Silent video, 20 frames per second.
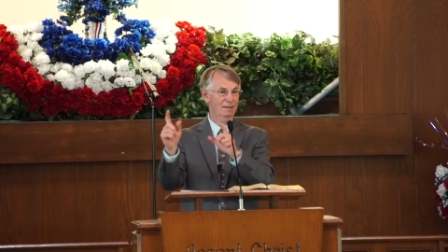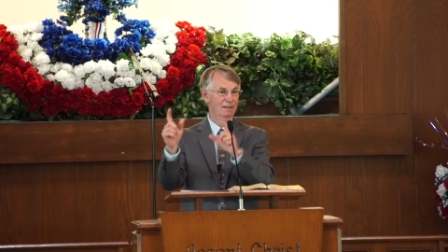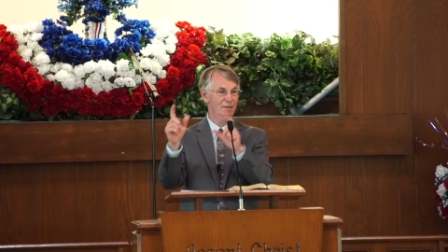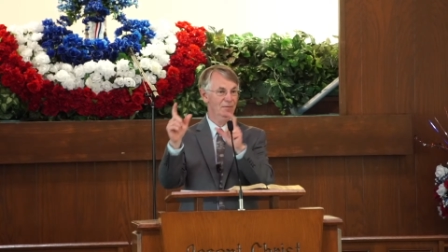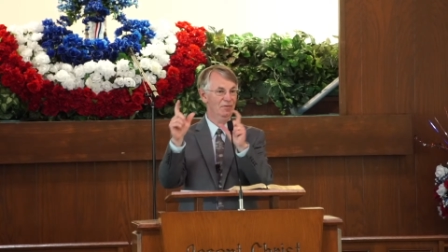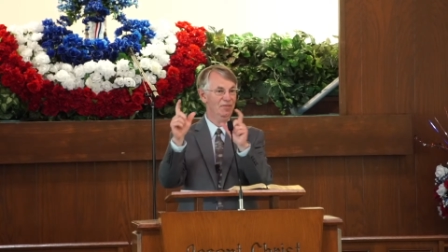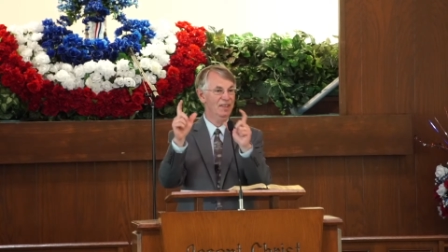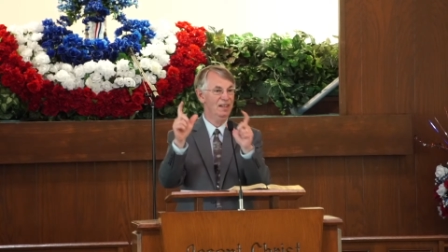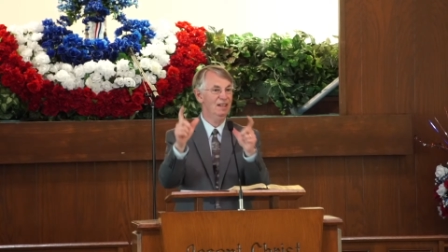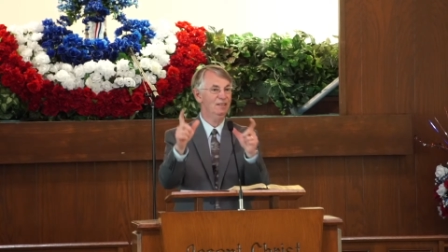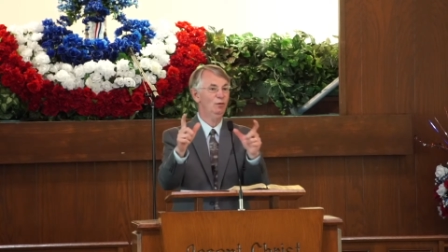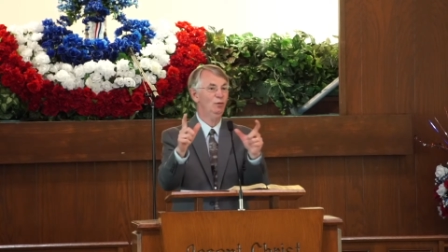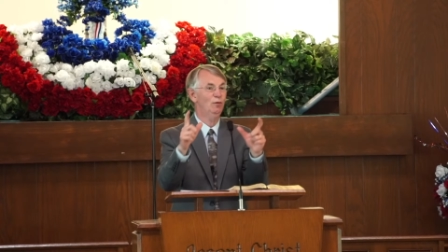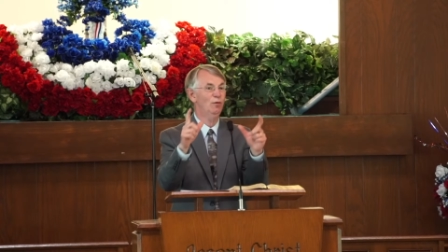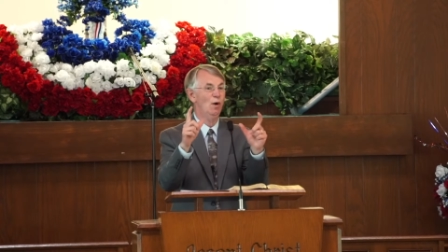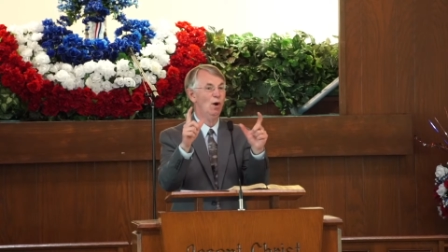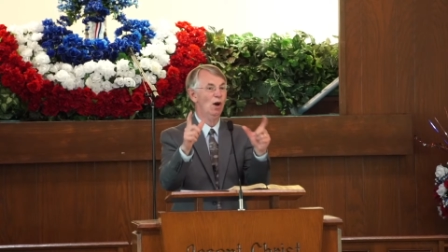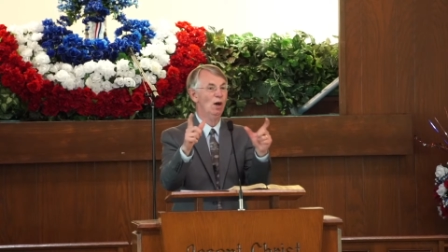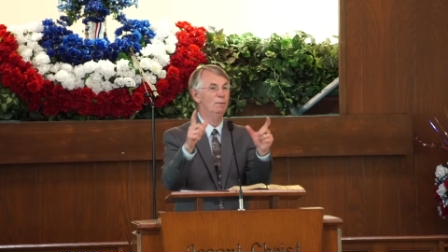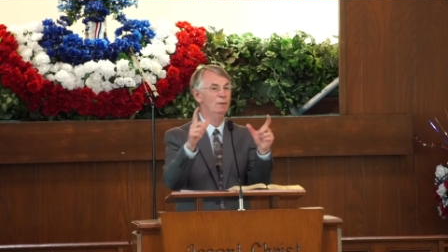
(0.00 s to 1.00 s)
That this
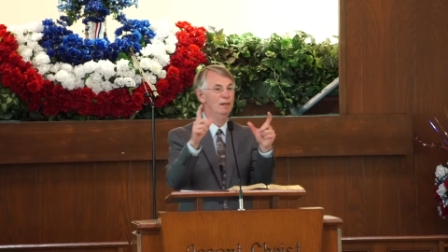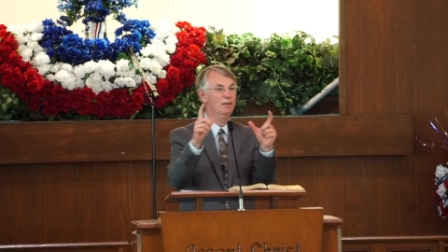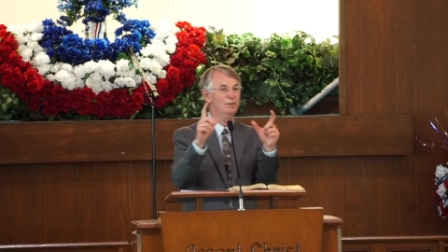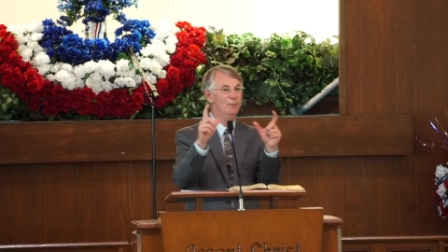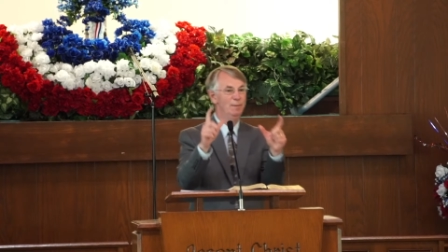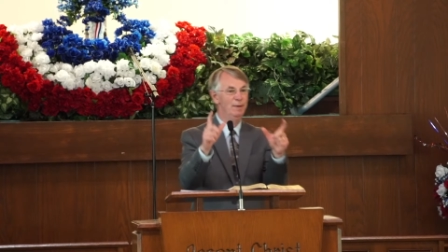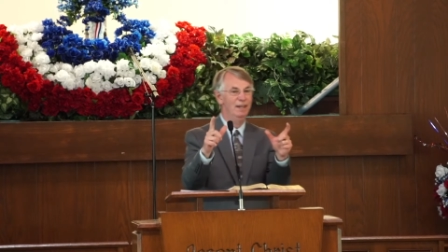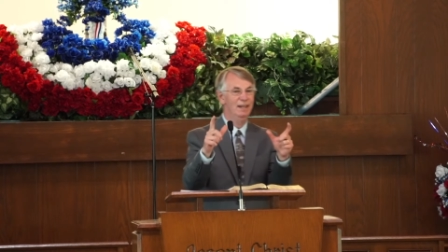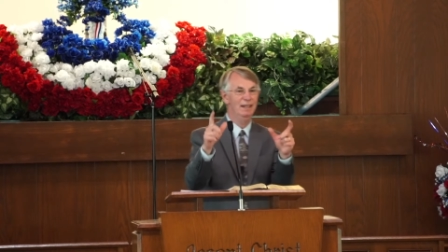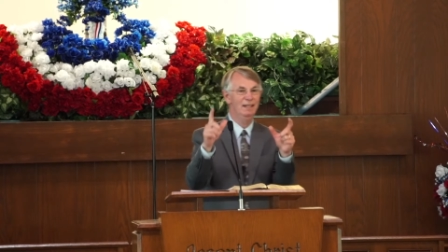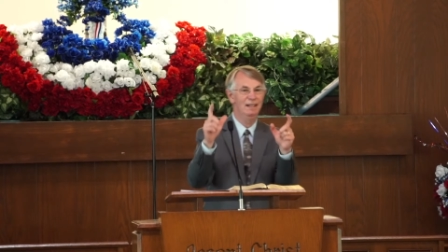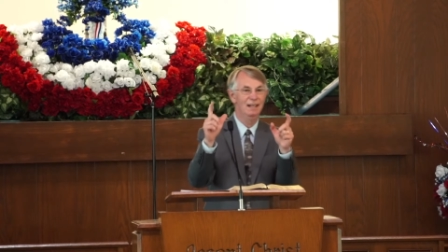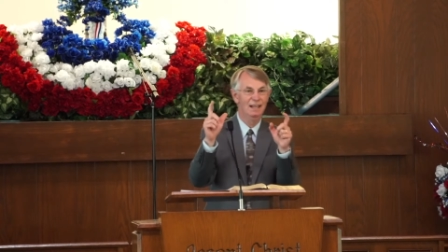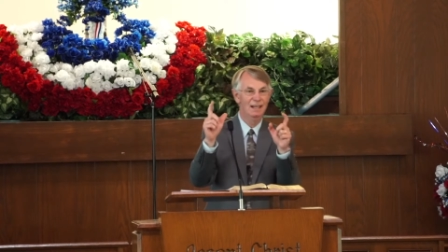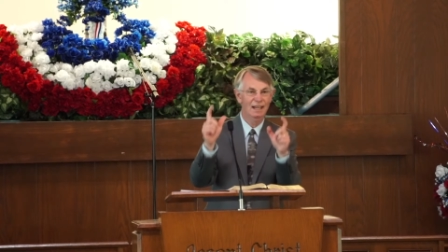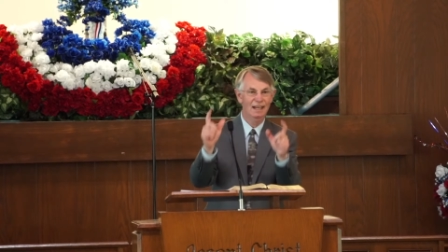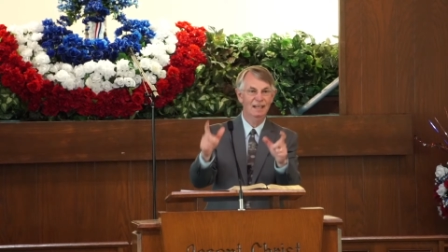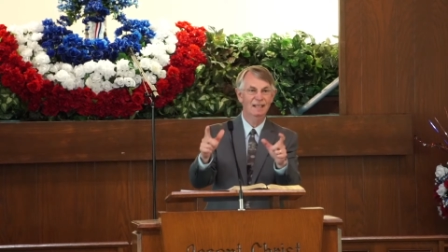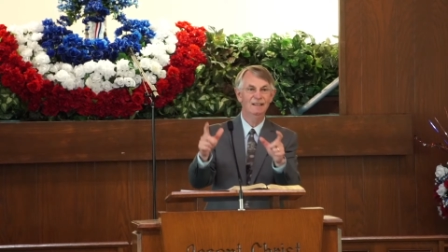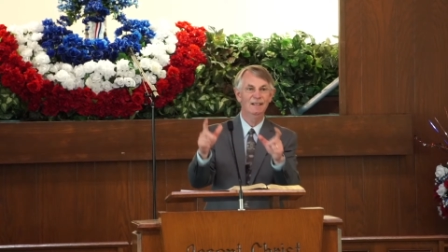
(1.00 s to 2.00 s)
farm has been
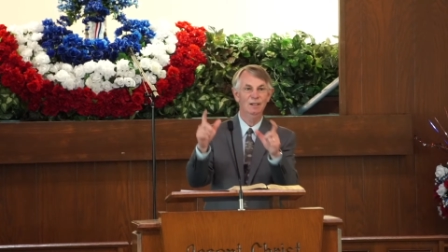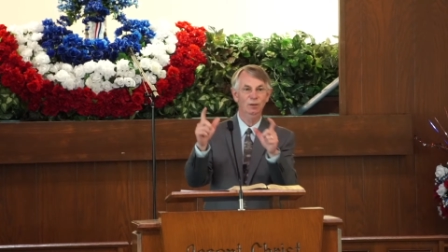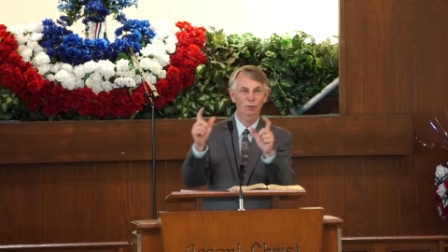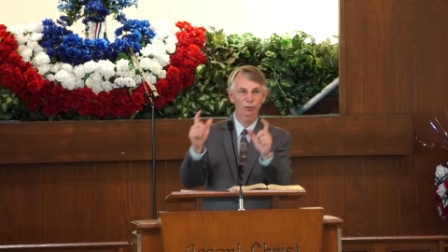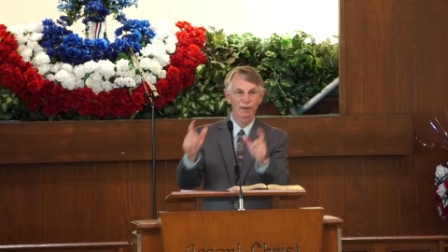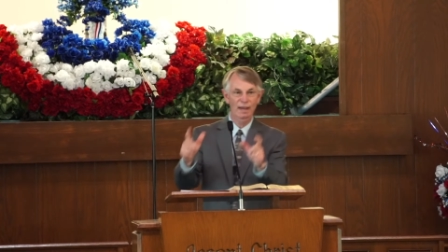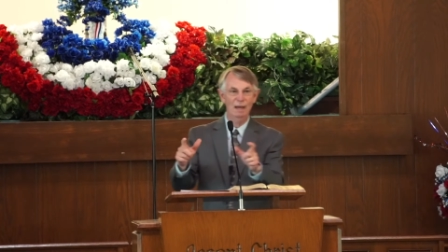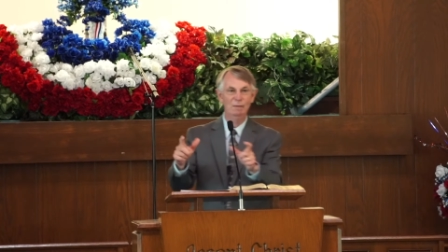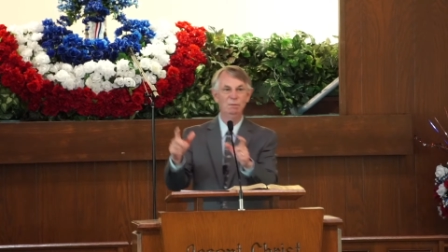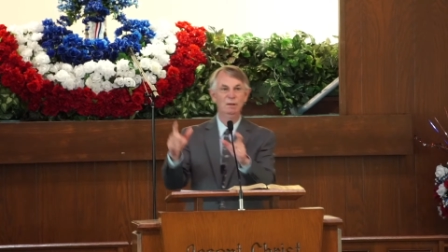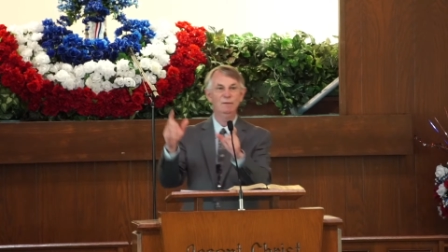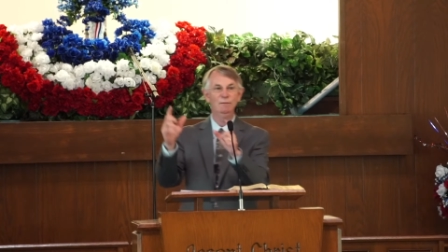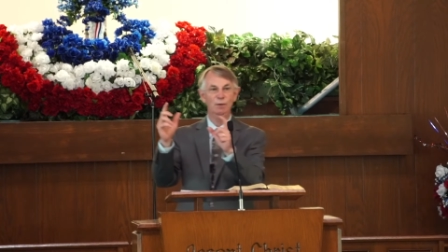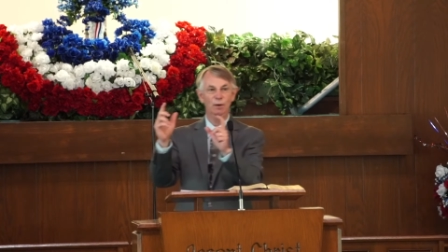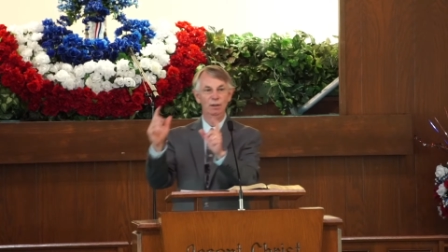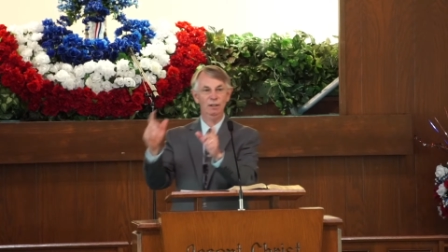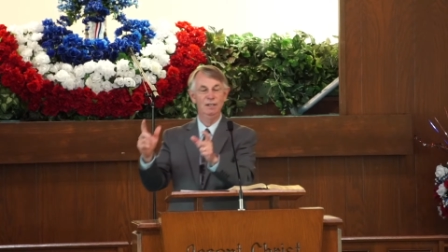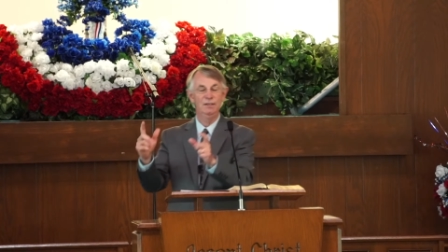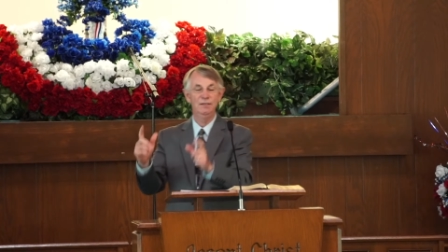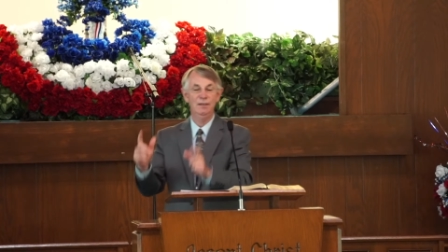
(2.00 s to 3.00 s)
in this family for
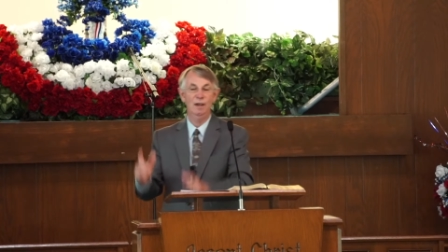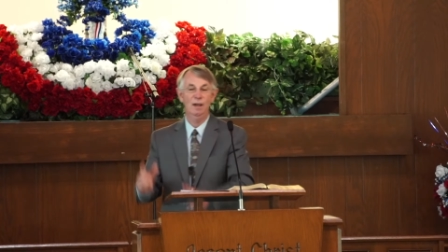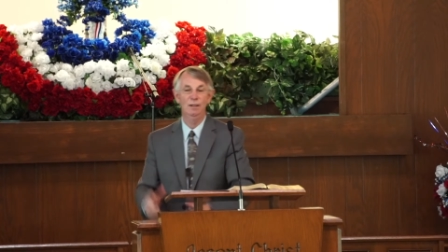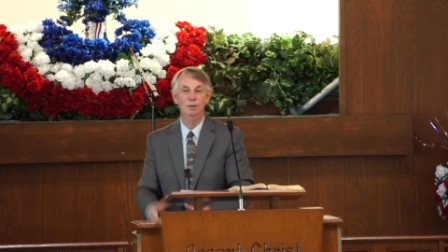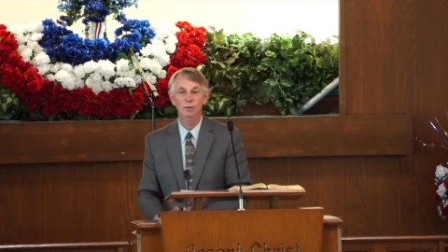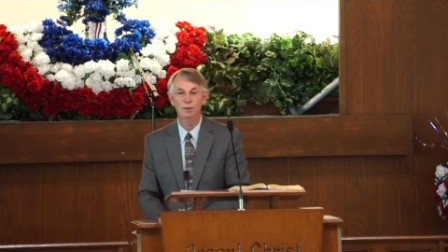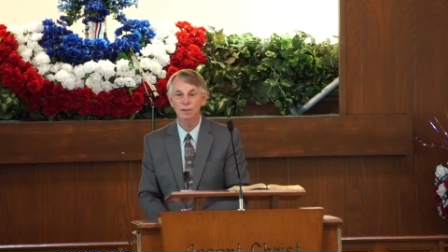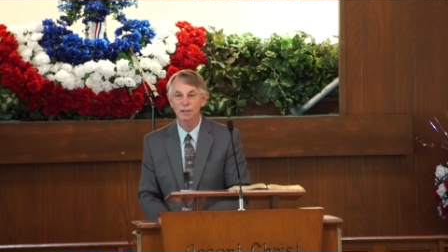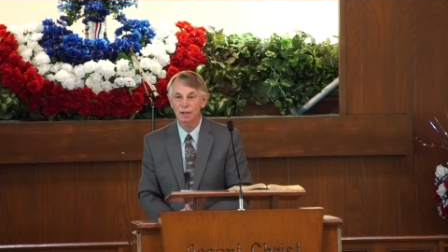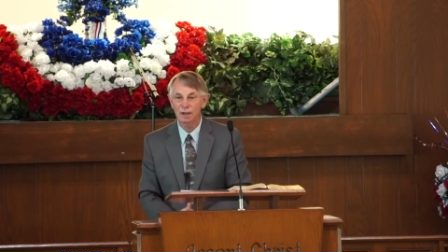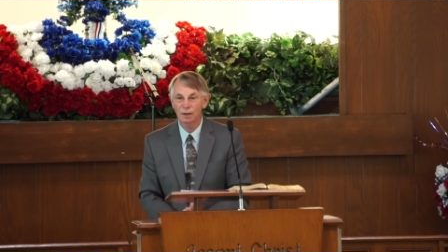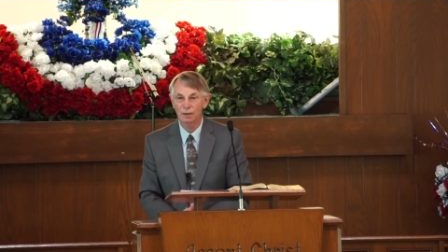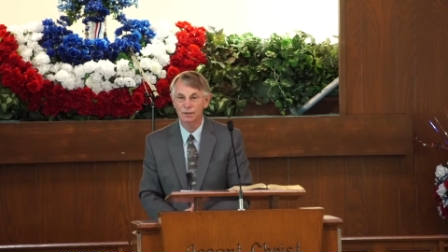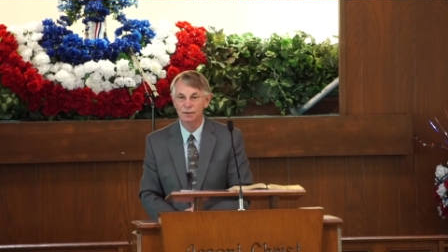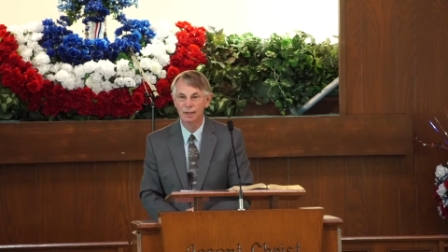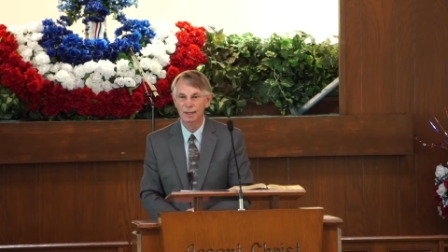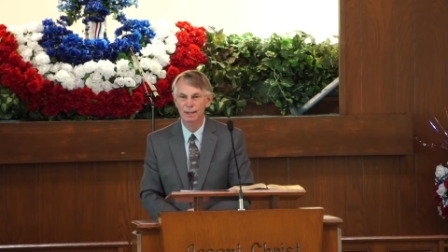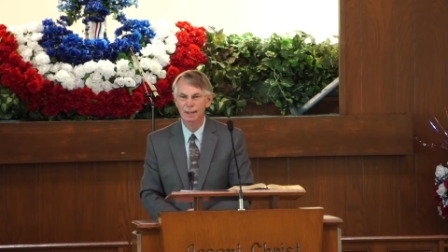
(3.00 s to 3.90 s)
at least 100 years.